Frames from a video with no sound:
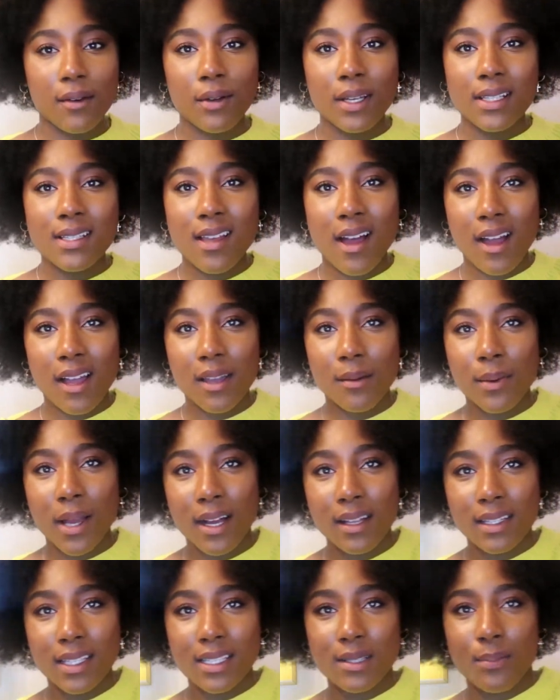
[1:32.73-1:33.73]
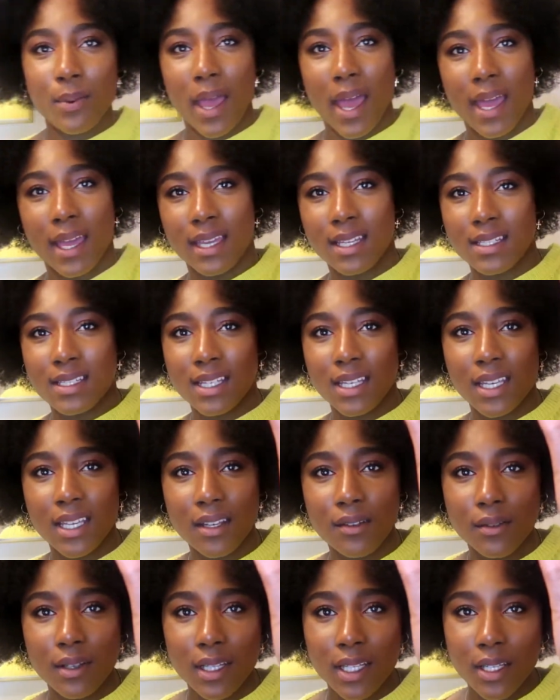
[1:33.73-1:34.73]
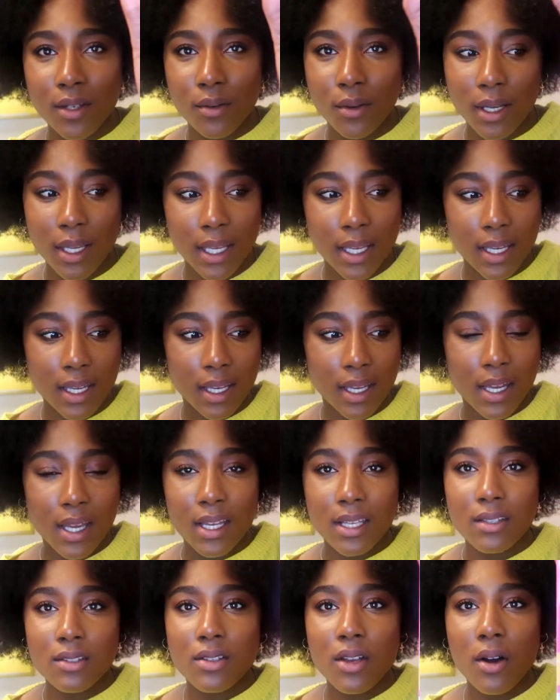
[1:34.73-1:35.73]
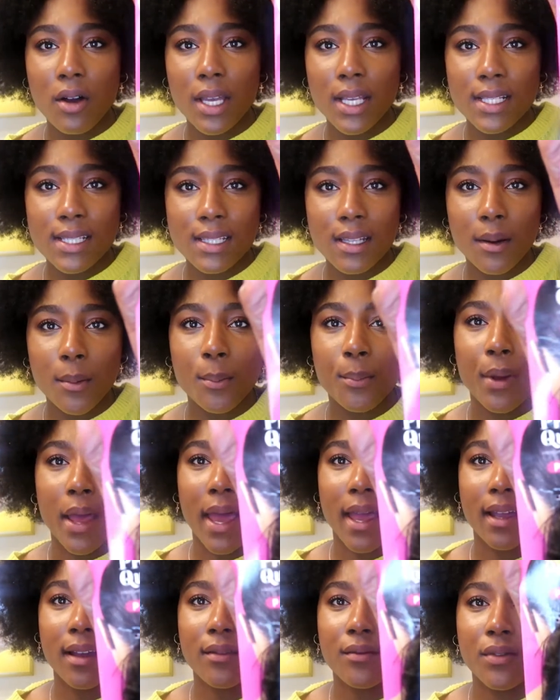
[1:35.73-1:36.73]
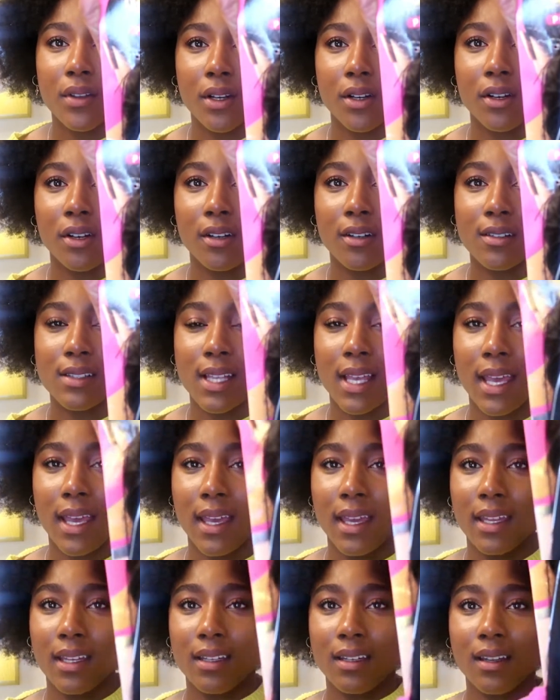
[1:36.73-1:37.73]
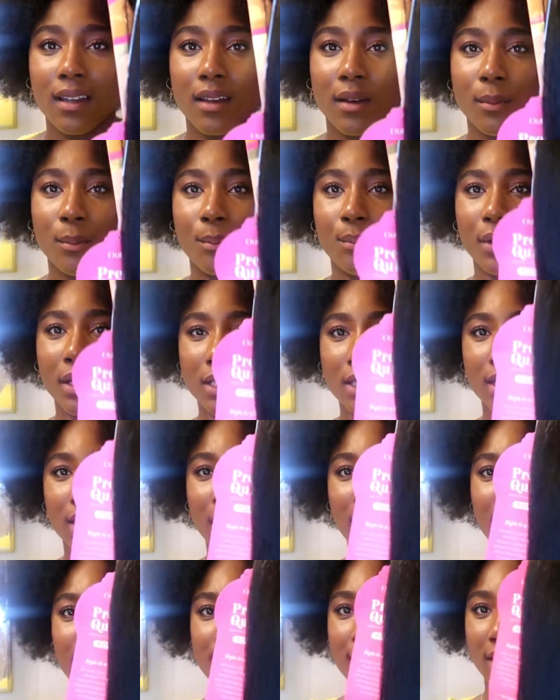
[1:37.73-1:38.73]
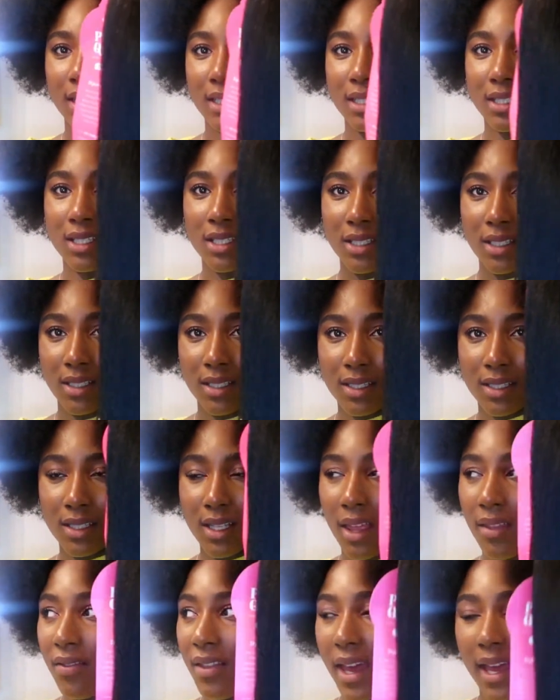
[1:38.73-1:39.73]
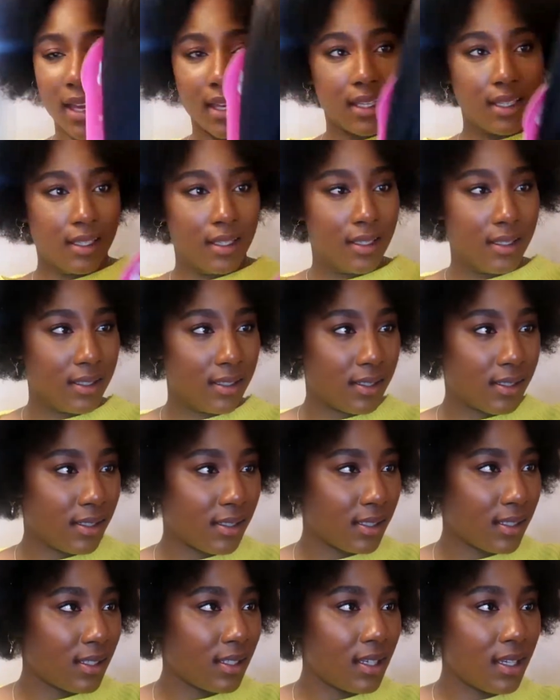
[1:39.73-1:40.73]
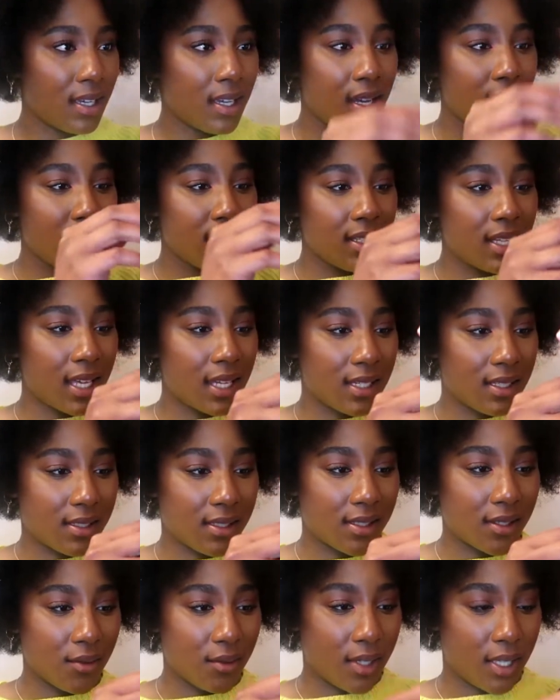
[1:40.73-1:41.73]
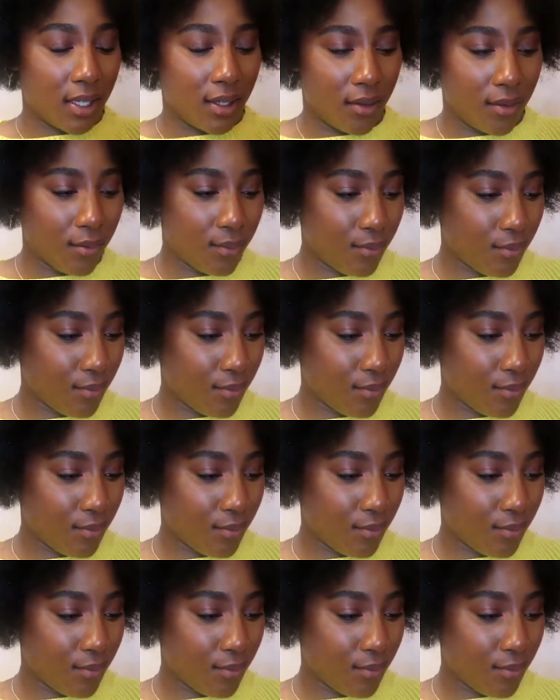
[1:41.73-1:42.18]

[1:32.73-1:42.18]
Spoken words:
we talk about this packaging really quick? So it's the back of the girl's head, but she has inches. That is so cute.